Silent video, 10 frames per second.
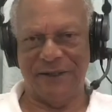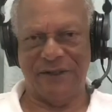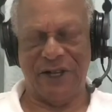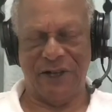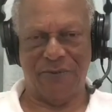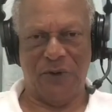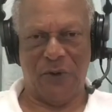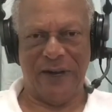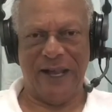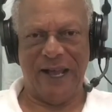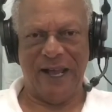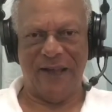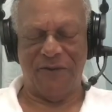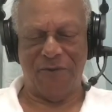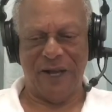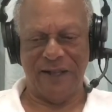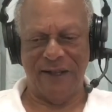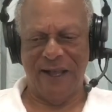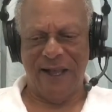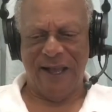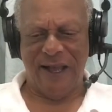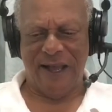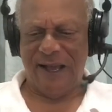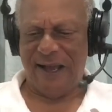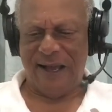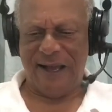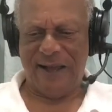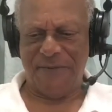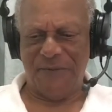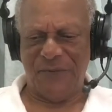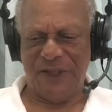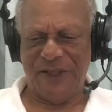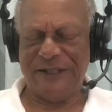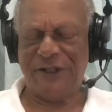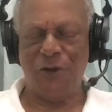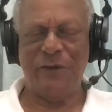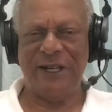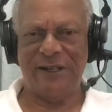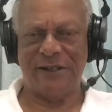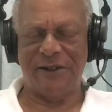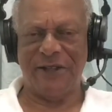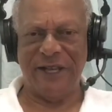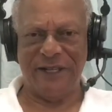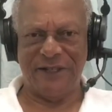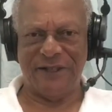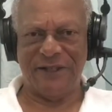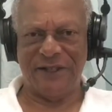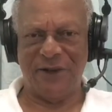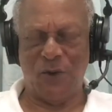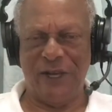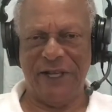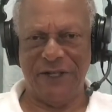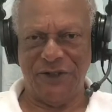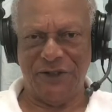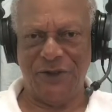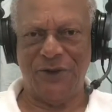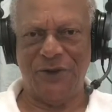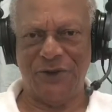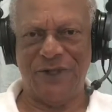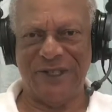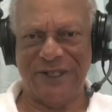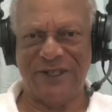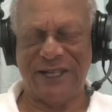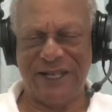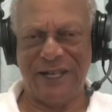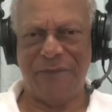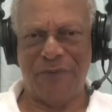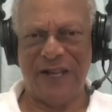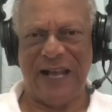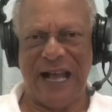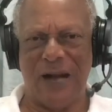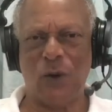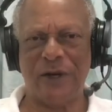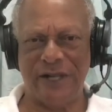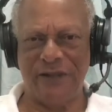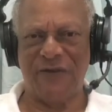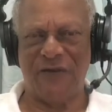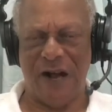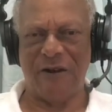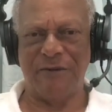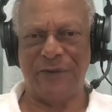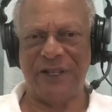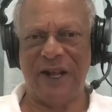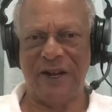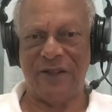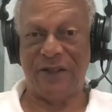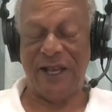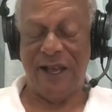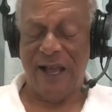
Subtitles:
Singapore have, but there's so many little things that we can do to keep our environment healthy.